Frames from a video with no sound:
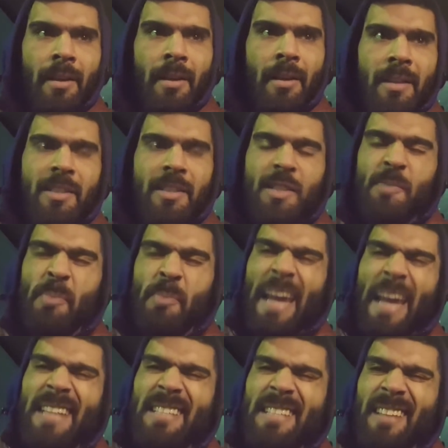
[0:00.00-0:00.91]

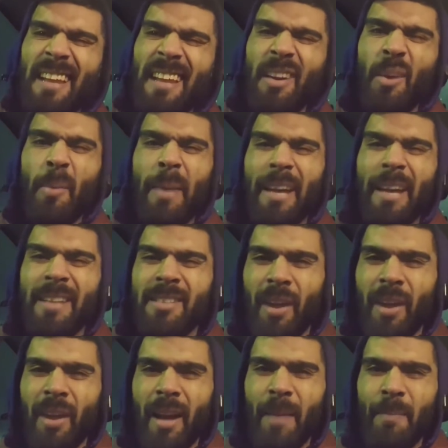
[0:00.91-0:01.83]
space, a little bit of
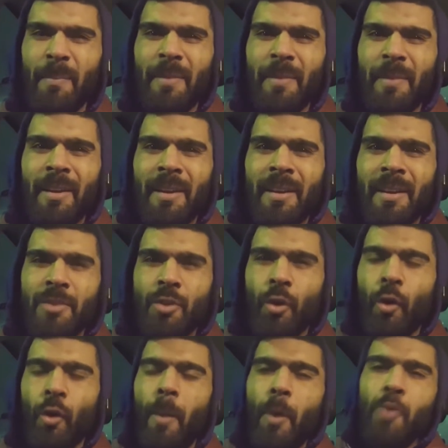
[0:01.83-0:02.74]
time to
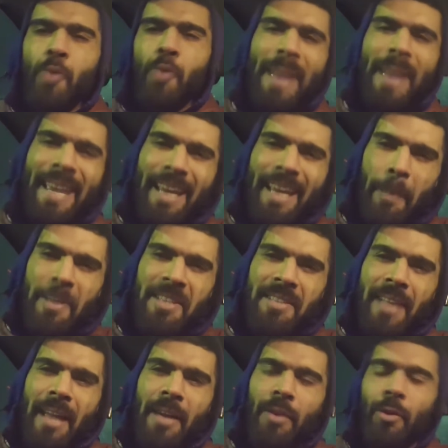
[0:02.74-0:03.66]
almost make a
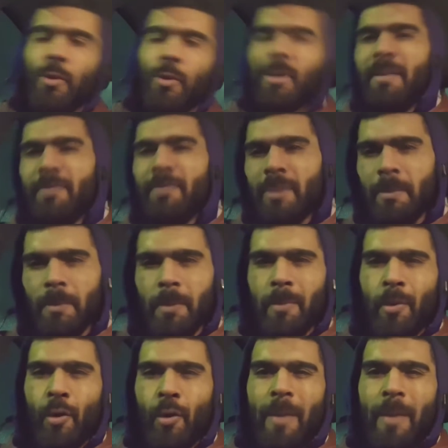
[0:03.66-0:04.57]
mistake or give them the
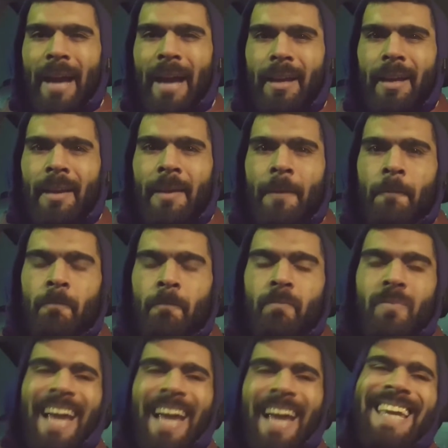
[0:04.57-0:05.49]
ball back.
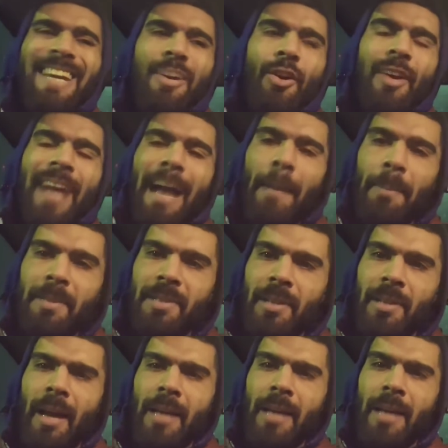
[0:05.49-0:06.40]
Now, he could
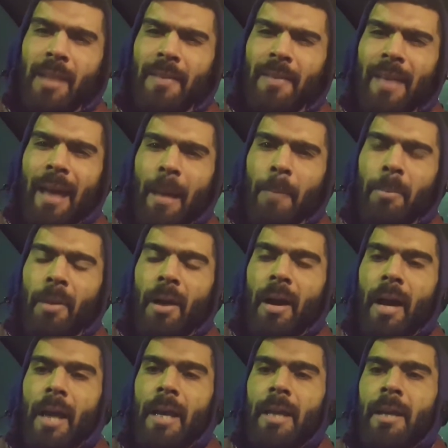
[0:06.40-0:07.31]
capitalize on that
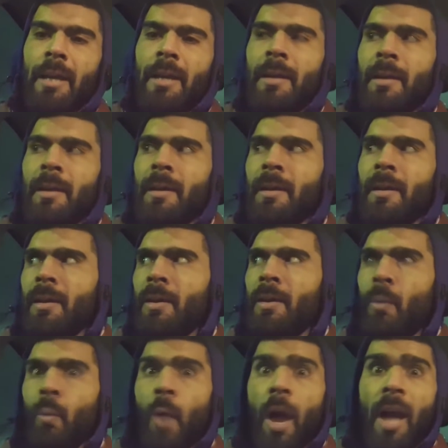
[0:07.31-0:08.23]
by
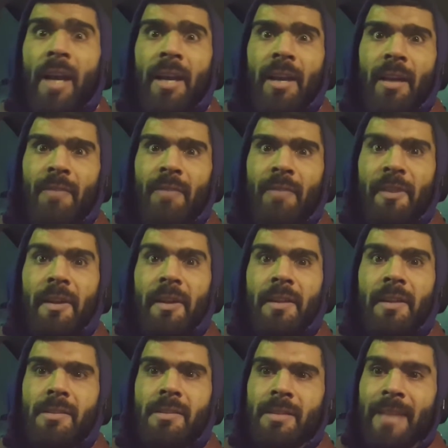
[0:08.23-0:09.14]
working on
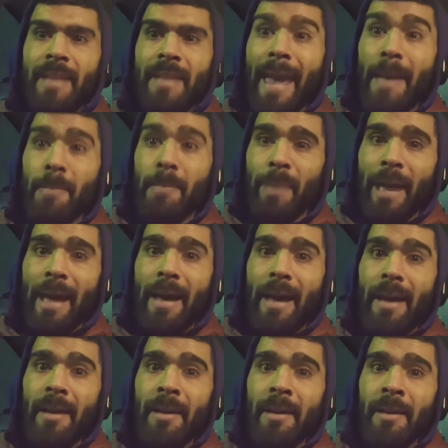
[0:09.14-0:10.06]
things, getting
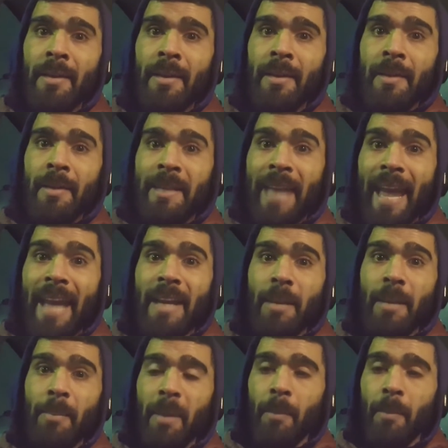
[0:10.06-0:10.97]
better, getting
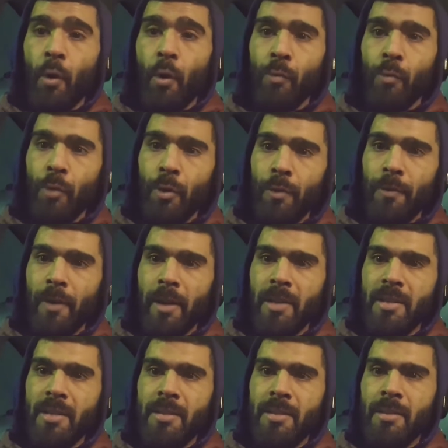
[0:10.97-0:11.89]
a bit more
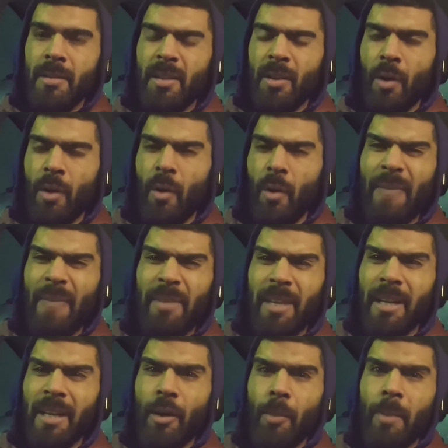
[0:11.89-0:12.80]
ruthless, you know, having
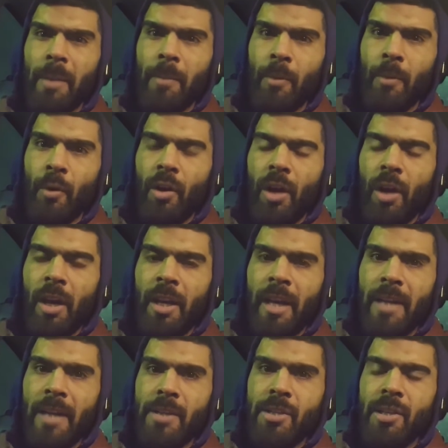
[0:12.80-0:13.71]
a little bit more cutting
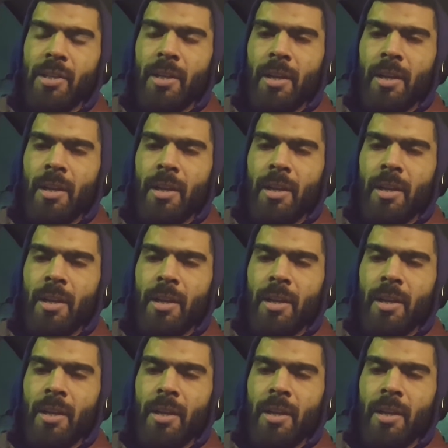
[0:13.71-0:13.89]
edge.